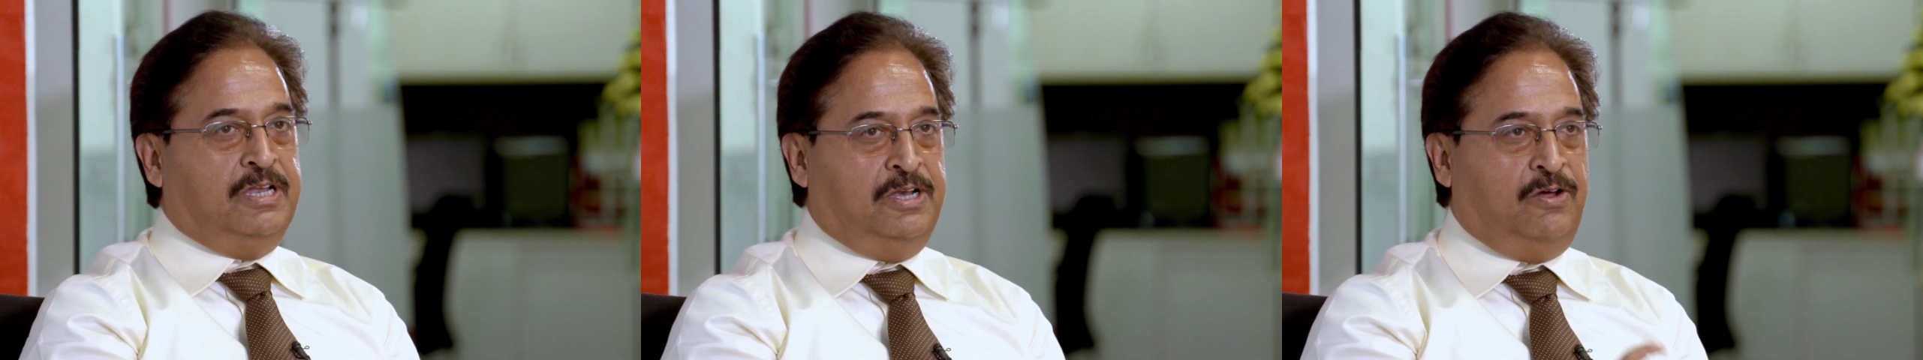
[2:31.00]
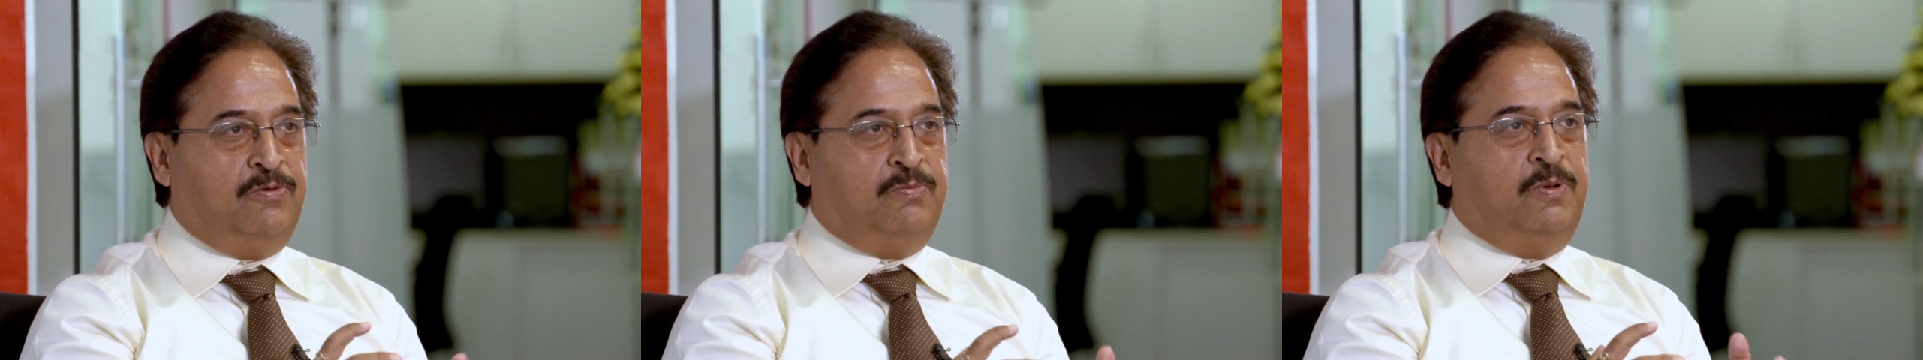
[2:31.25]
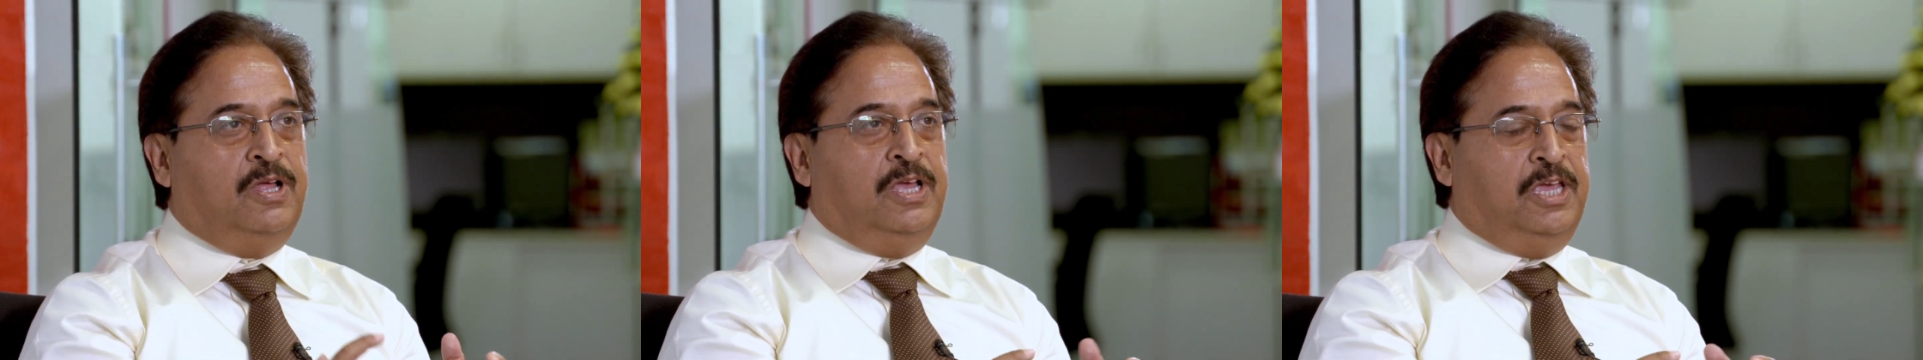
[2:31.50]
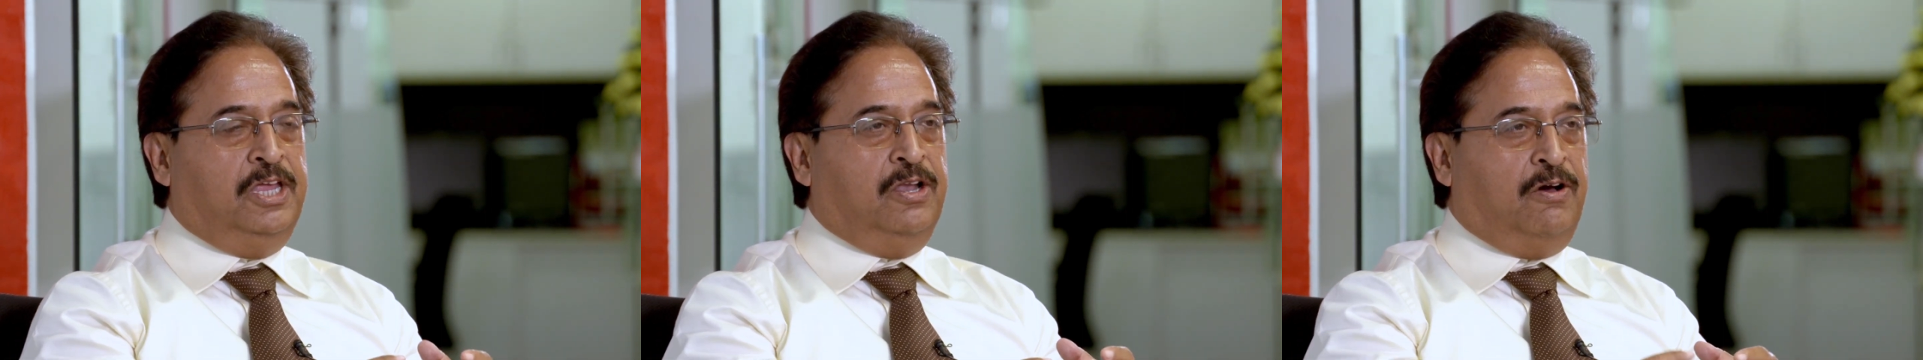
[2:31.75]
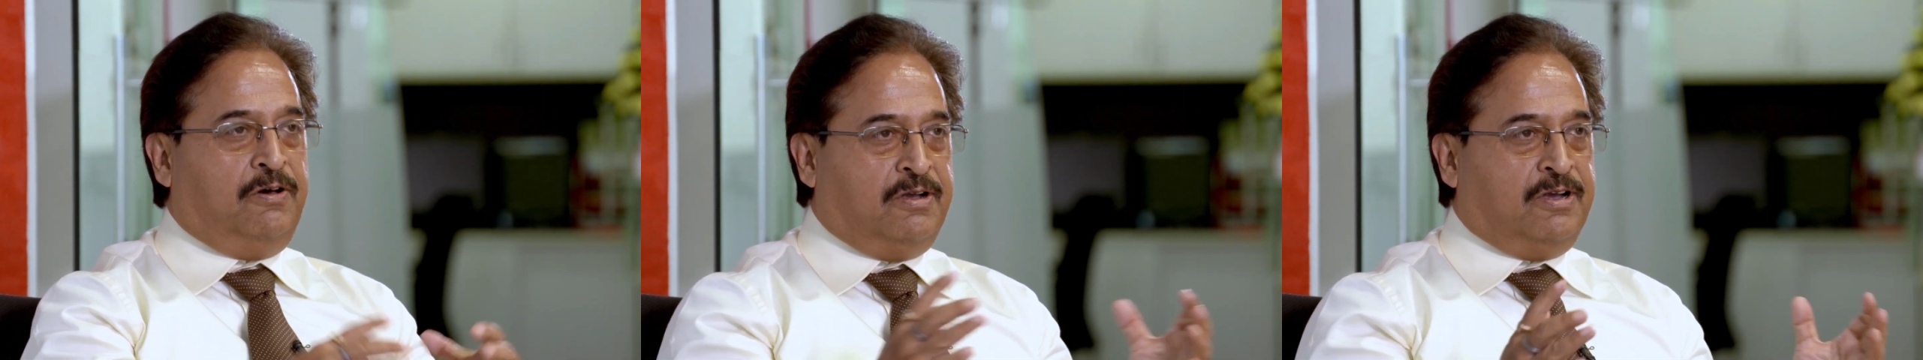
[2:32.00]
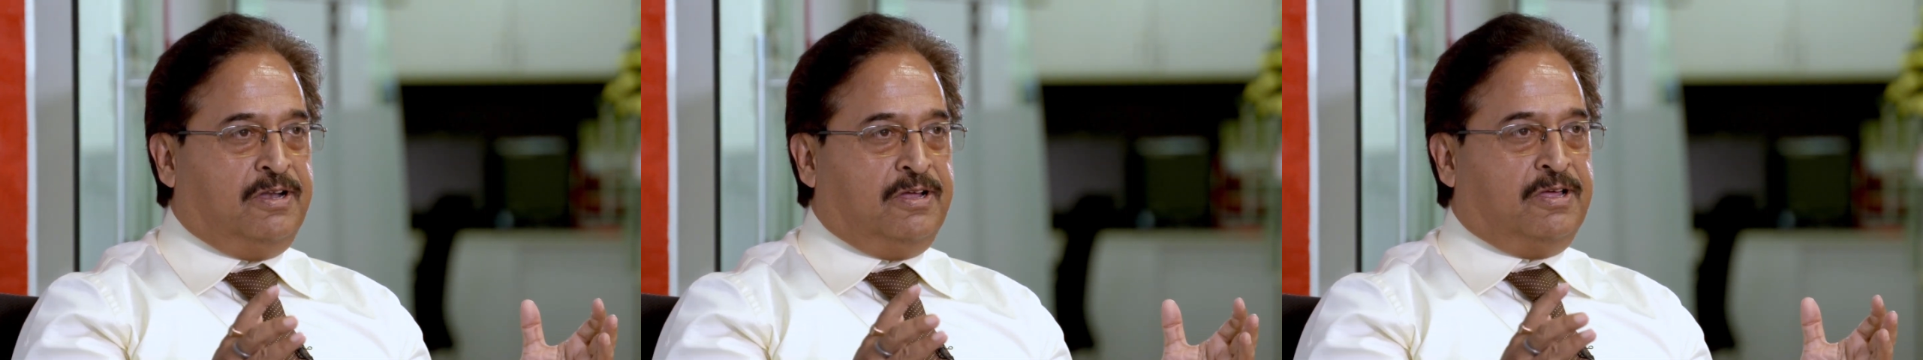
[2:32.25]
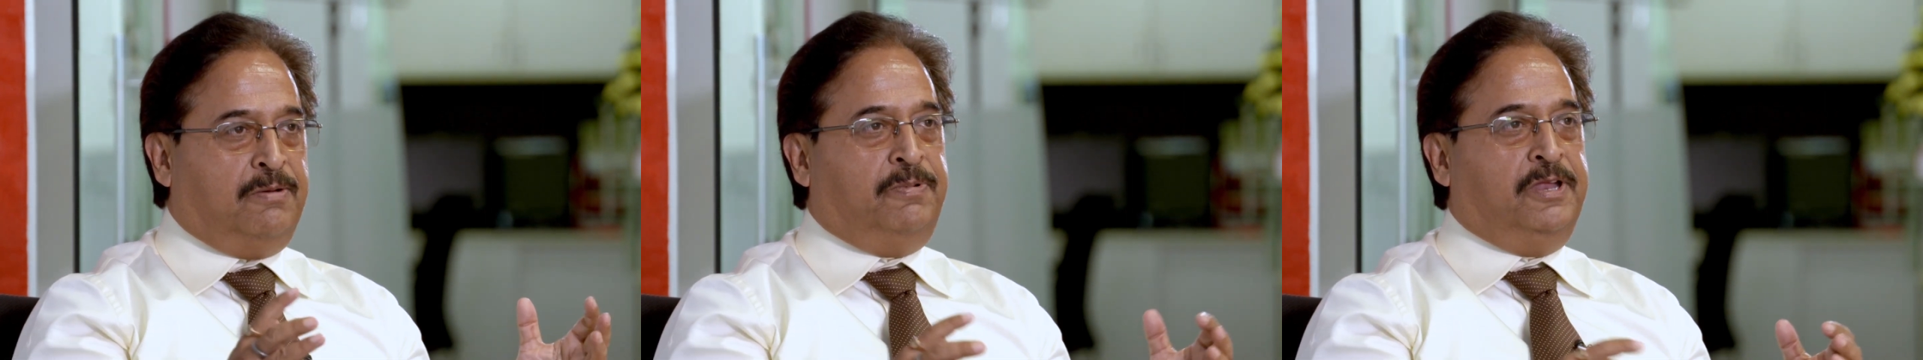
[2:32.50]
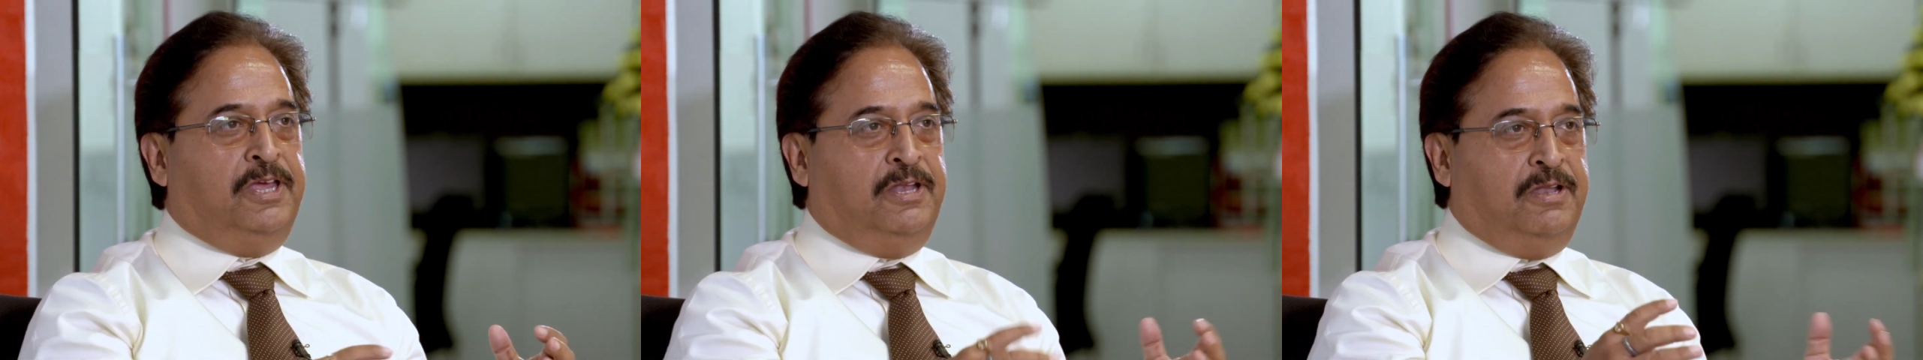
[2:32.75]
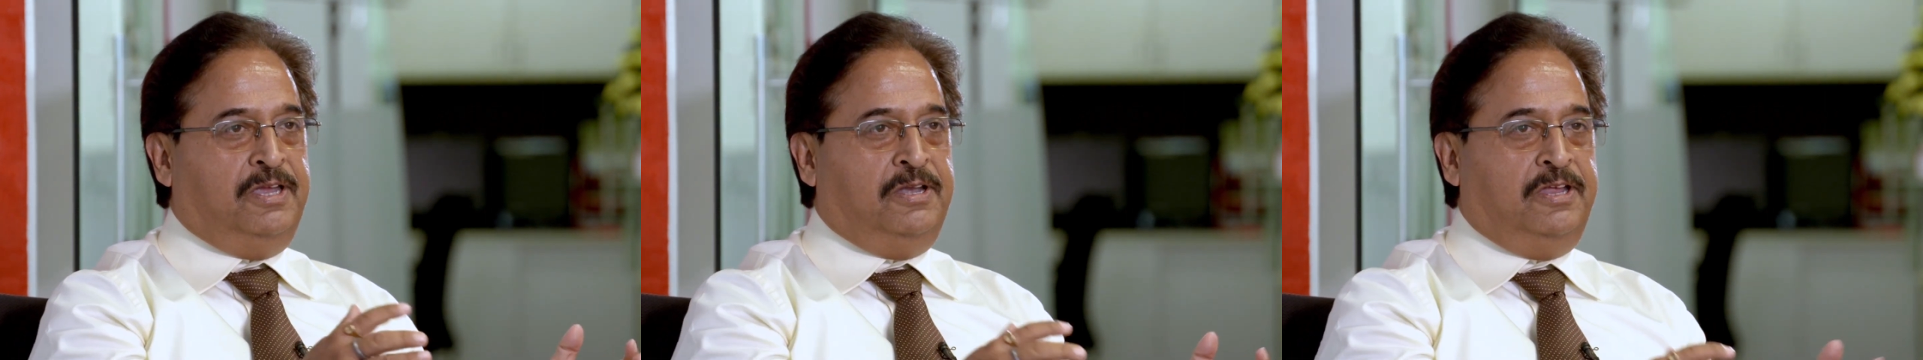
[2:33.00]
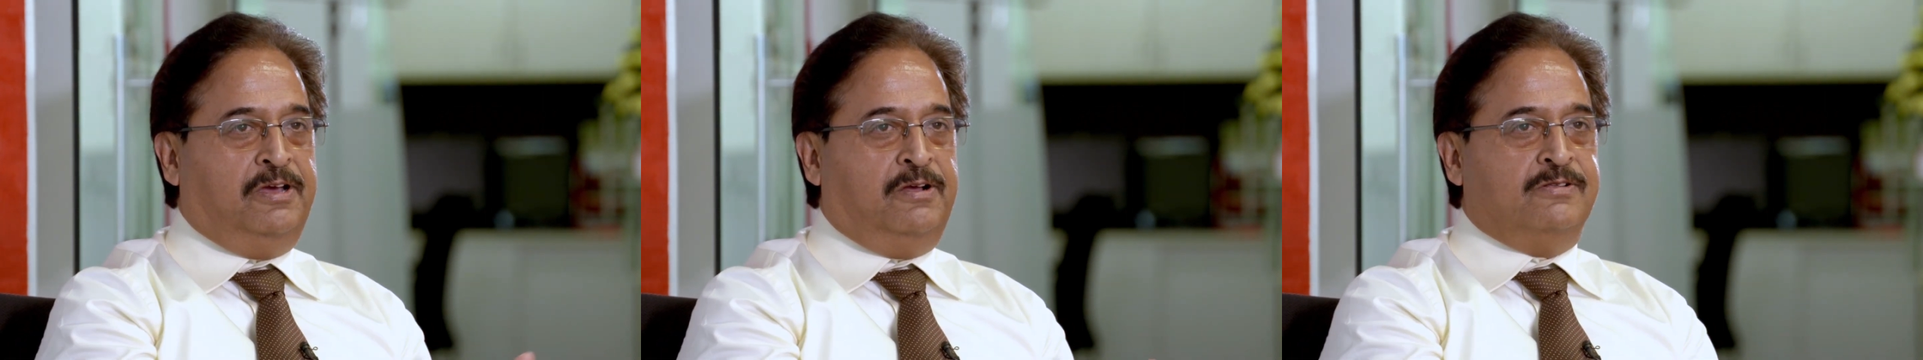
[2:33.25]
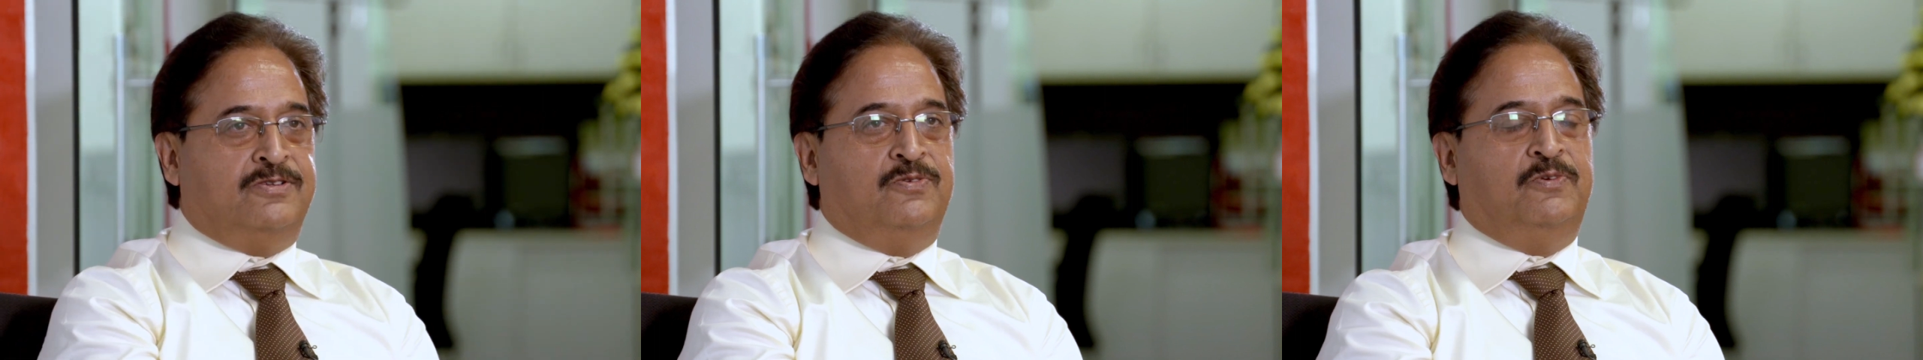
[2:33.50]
now in our company in India also,